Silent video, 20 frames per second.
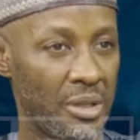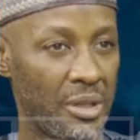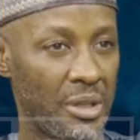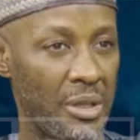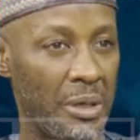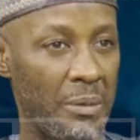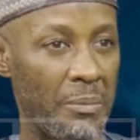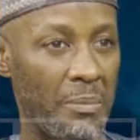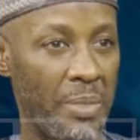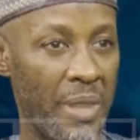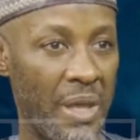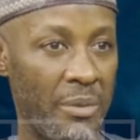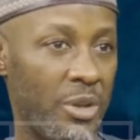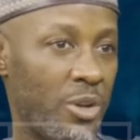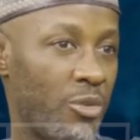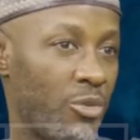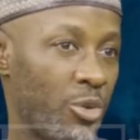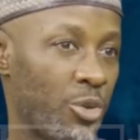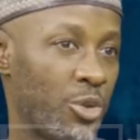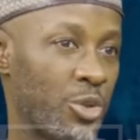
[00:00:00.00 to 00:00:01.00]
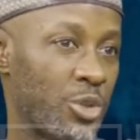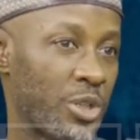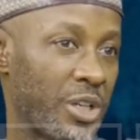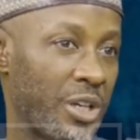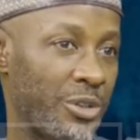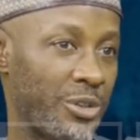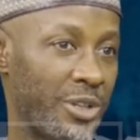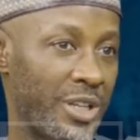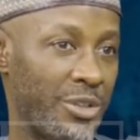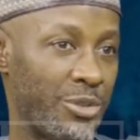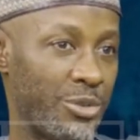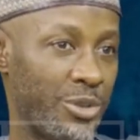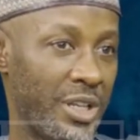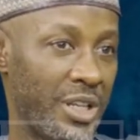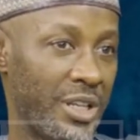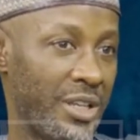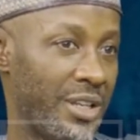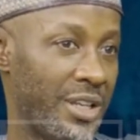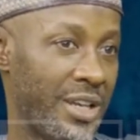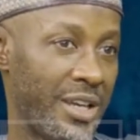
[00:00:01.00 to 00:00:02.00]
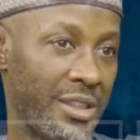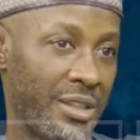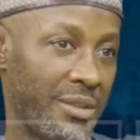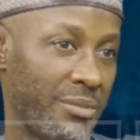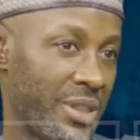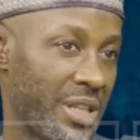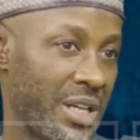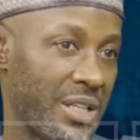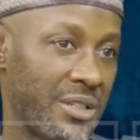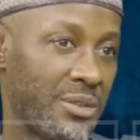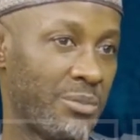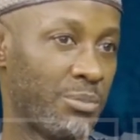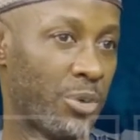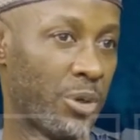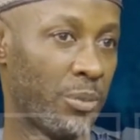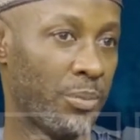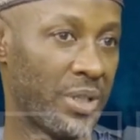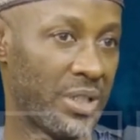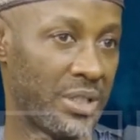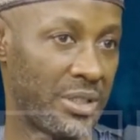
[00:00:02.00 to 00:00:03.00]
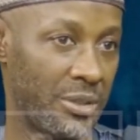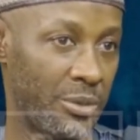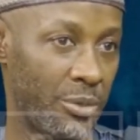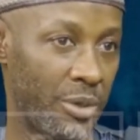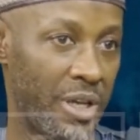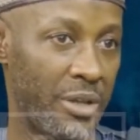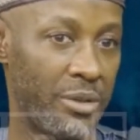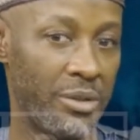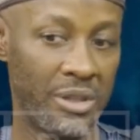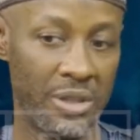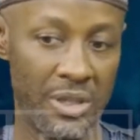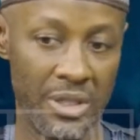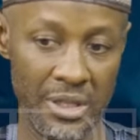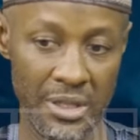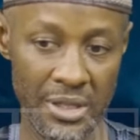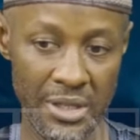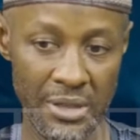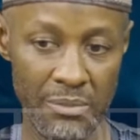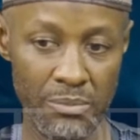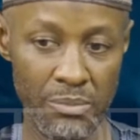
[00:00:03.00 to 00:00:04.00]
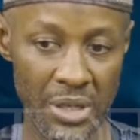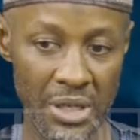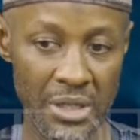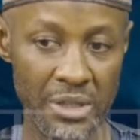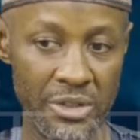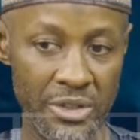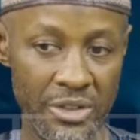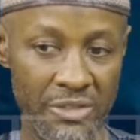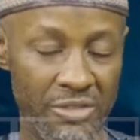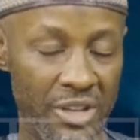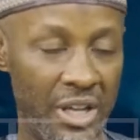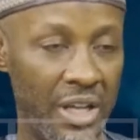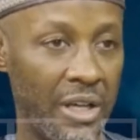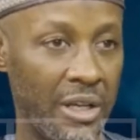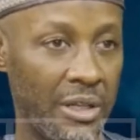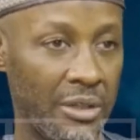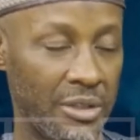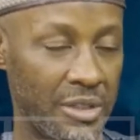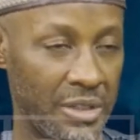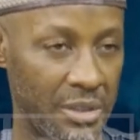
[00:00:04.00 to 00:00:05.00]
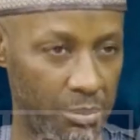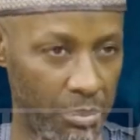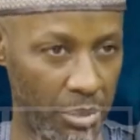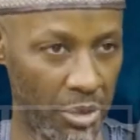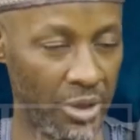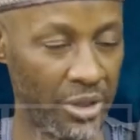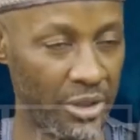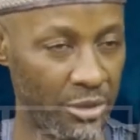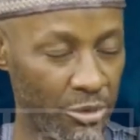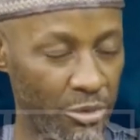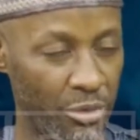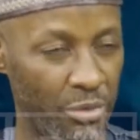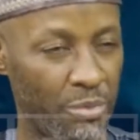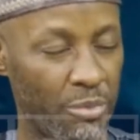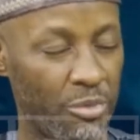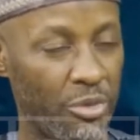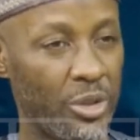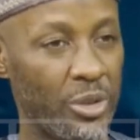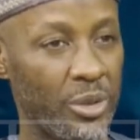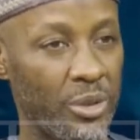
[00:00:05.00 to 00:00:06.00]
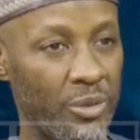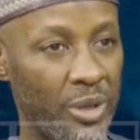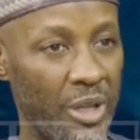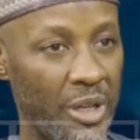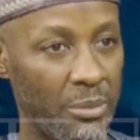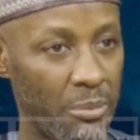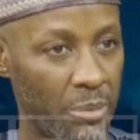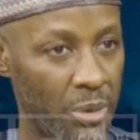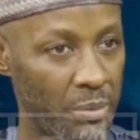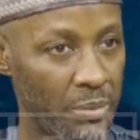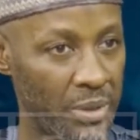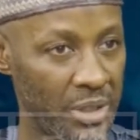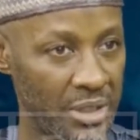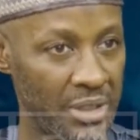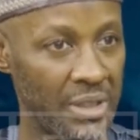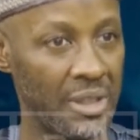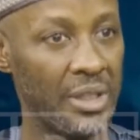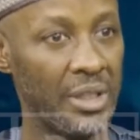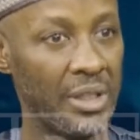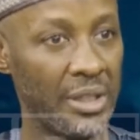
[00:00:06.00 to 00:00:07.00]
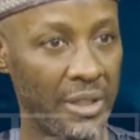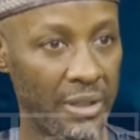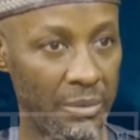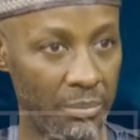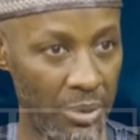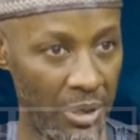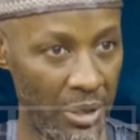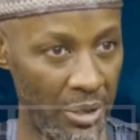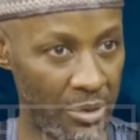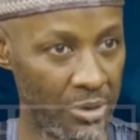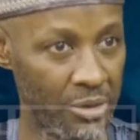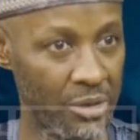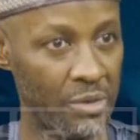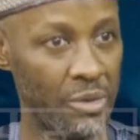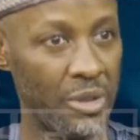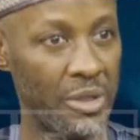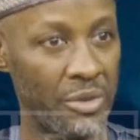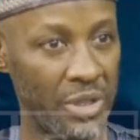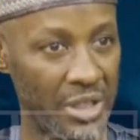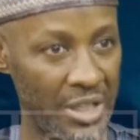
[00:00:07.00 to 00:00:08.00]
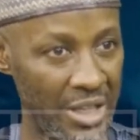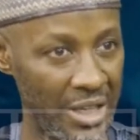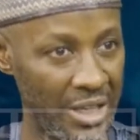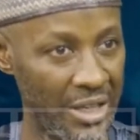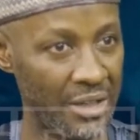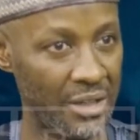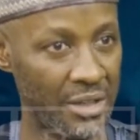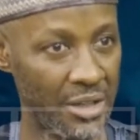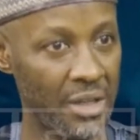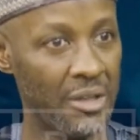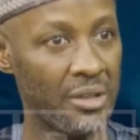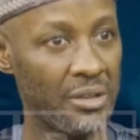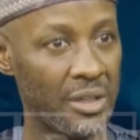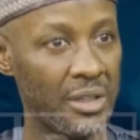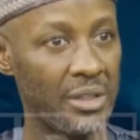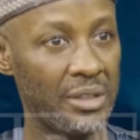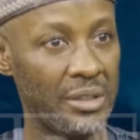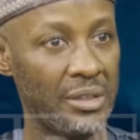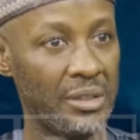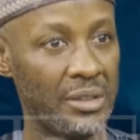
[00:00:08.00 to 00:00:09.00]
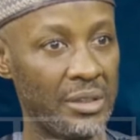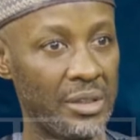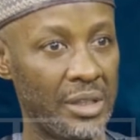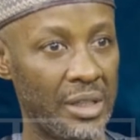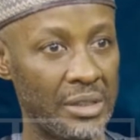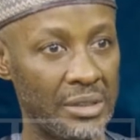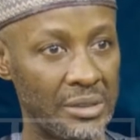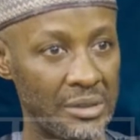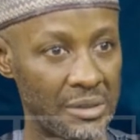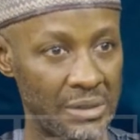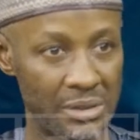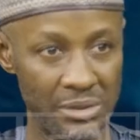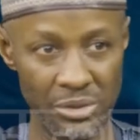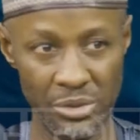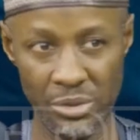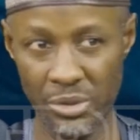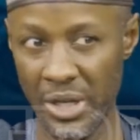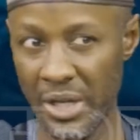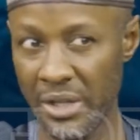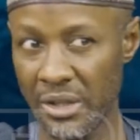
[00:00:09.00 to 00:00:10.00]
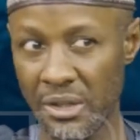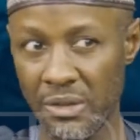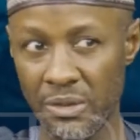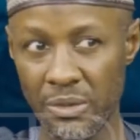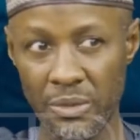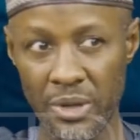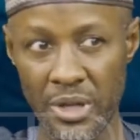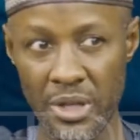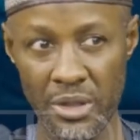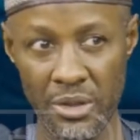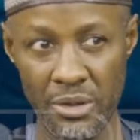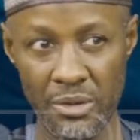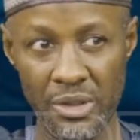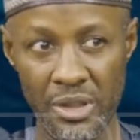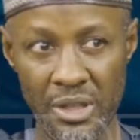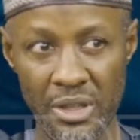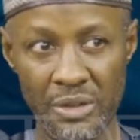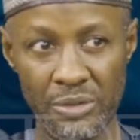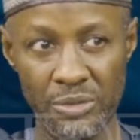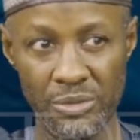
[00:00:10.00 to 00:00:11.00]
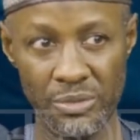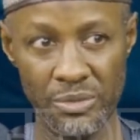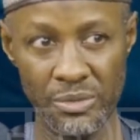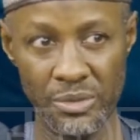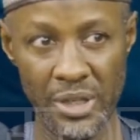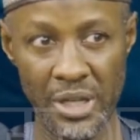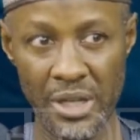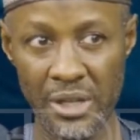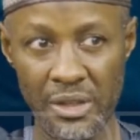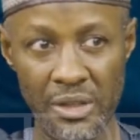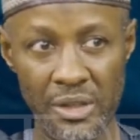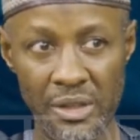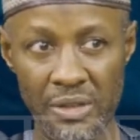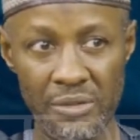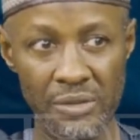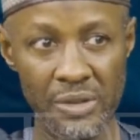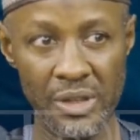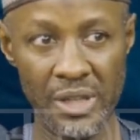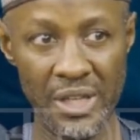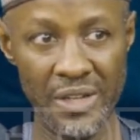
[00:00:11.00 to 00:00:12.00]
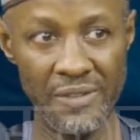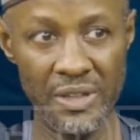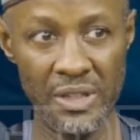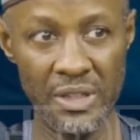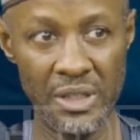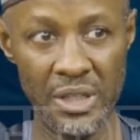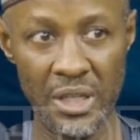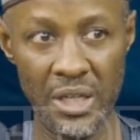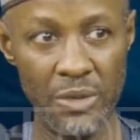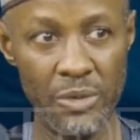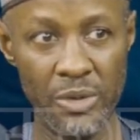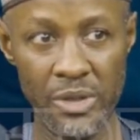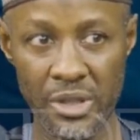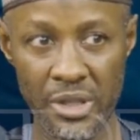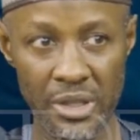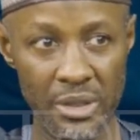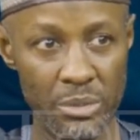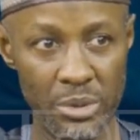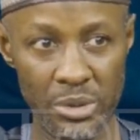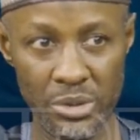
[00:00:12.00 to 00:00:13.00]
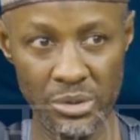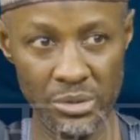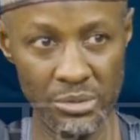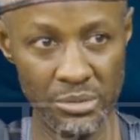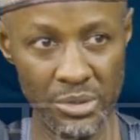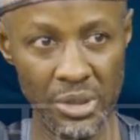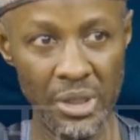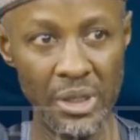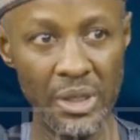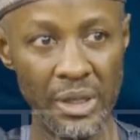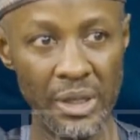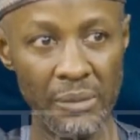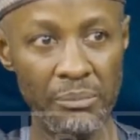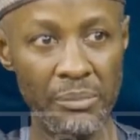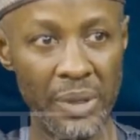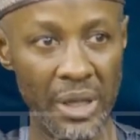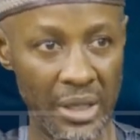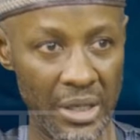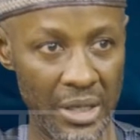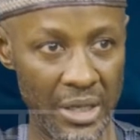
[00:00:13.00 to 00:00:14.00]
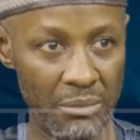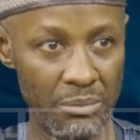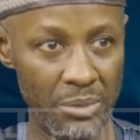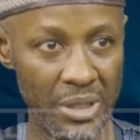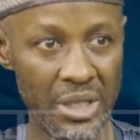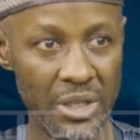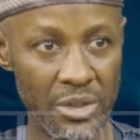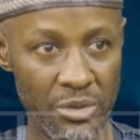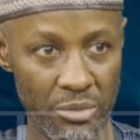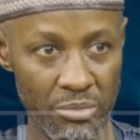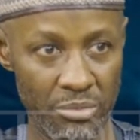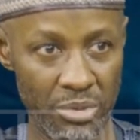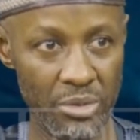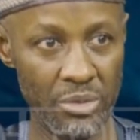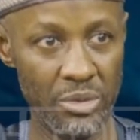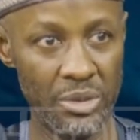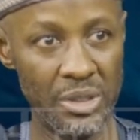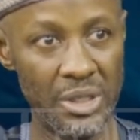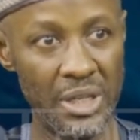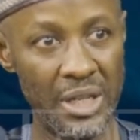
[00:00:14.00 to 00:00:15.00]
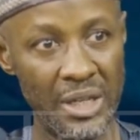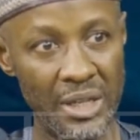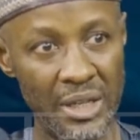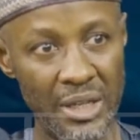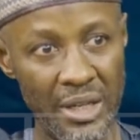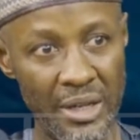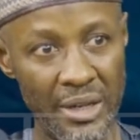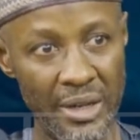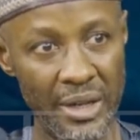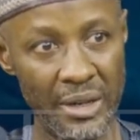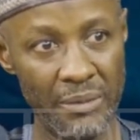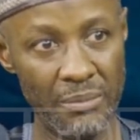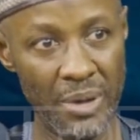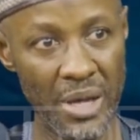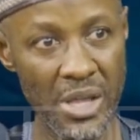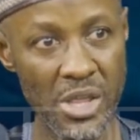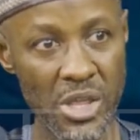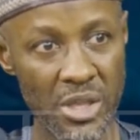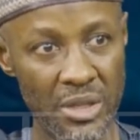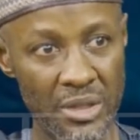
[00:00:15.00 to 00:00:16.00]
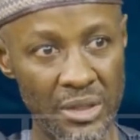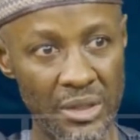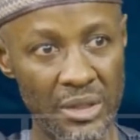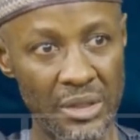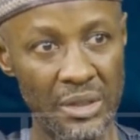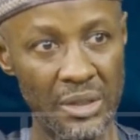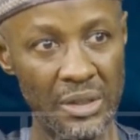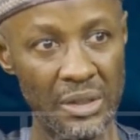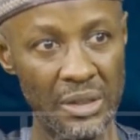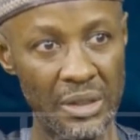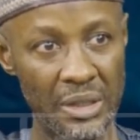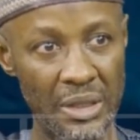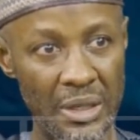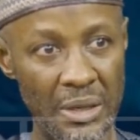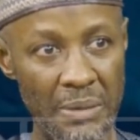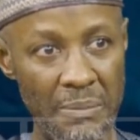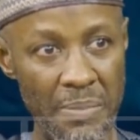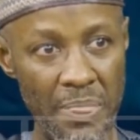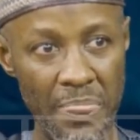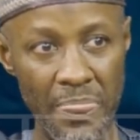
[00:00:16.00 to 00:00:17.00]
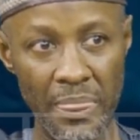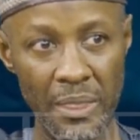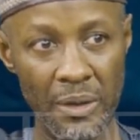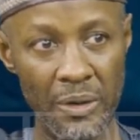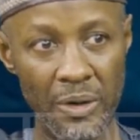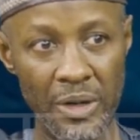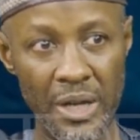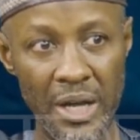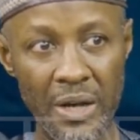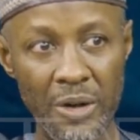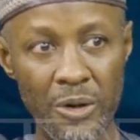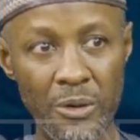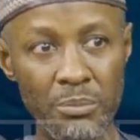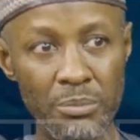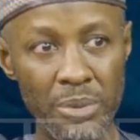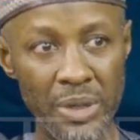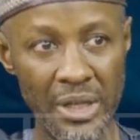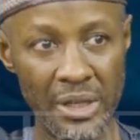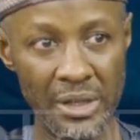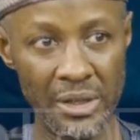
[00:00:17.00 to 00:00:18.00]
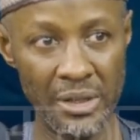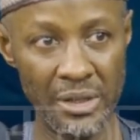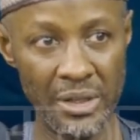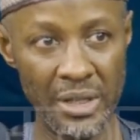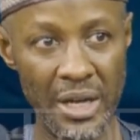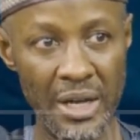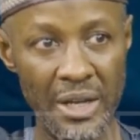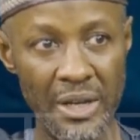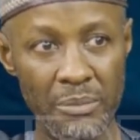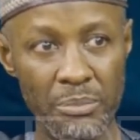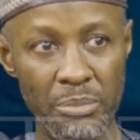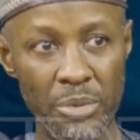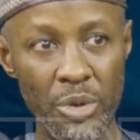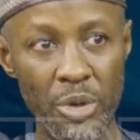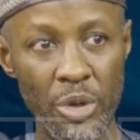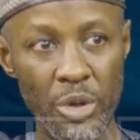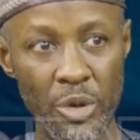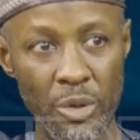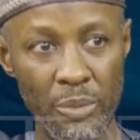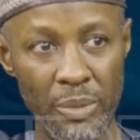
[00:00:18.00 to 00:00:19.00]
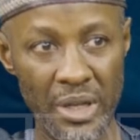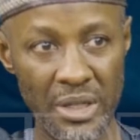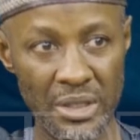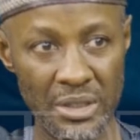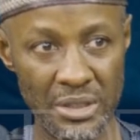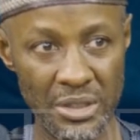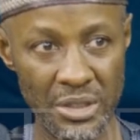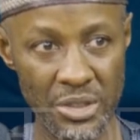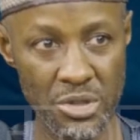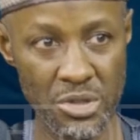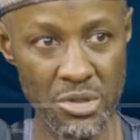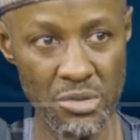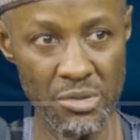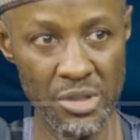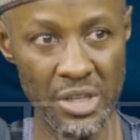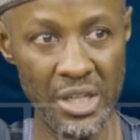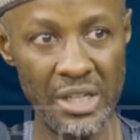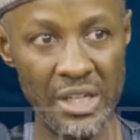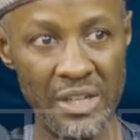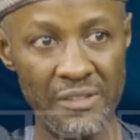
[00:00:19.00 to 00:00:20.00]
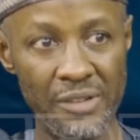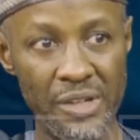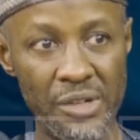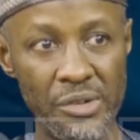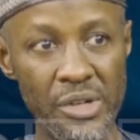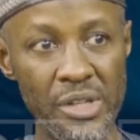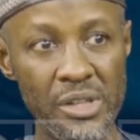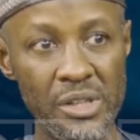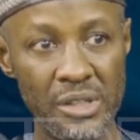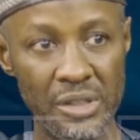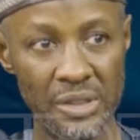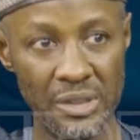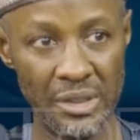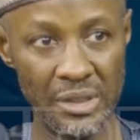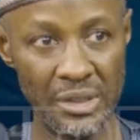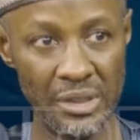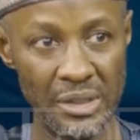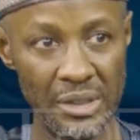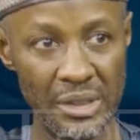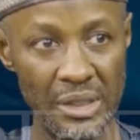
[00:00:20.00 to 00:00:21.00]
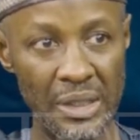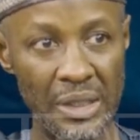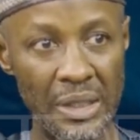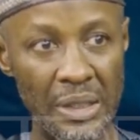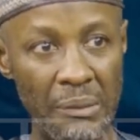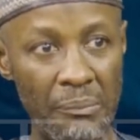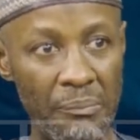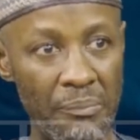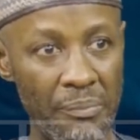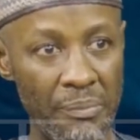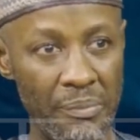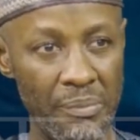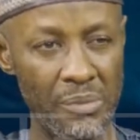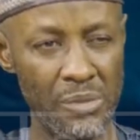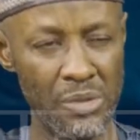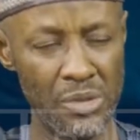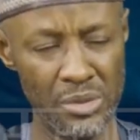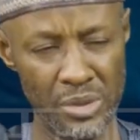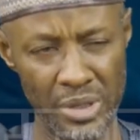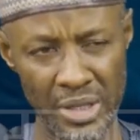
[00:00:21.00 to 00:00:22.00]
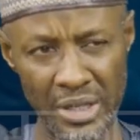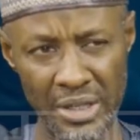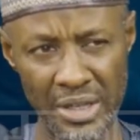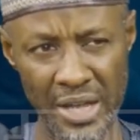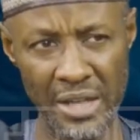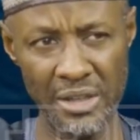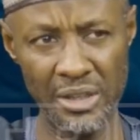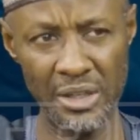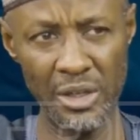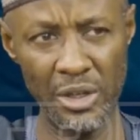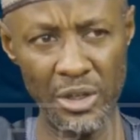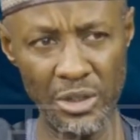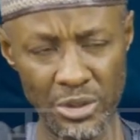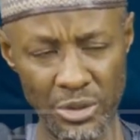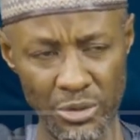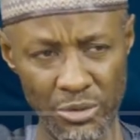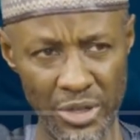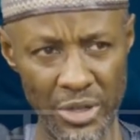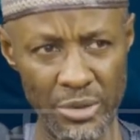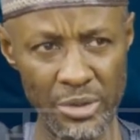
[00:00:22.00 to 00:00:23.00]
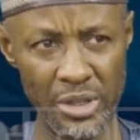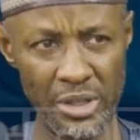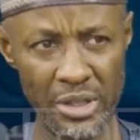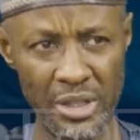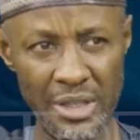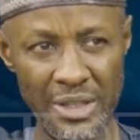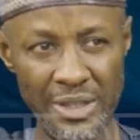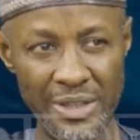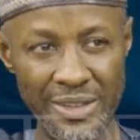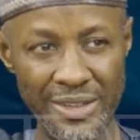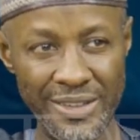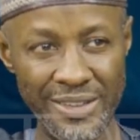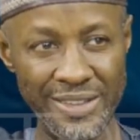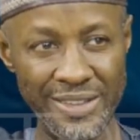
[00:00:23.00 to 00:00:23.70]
Um, I mean, if you go to Kaduna today, there's a certain property where you see a military vehicle deployed in front of that property. It belongs to a retired general. And you ask your, yourself, that's a civil servant. How was mm. he able to make that money to build that, that, that mansion? Um, other mm. components are the procurement issues that have arisen. Um, so it, there is a lot of, I would say,